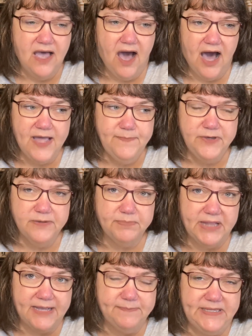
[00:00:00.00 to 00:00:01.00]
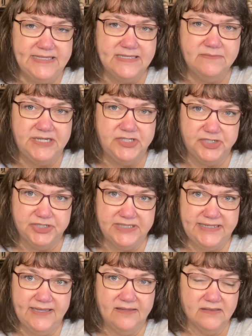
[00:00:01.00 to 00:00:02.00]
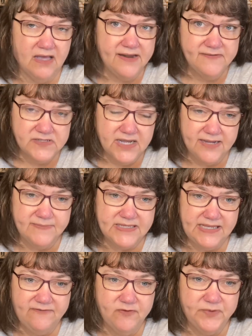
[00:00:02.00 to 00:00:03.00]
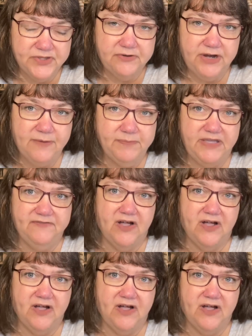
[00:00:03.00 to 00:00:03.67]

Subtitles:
I put black beans in my chili a lot of times, even with ground beef.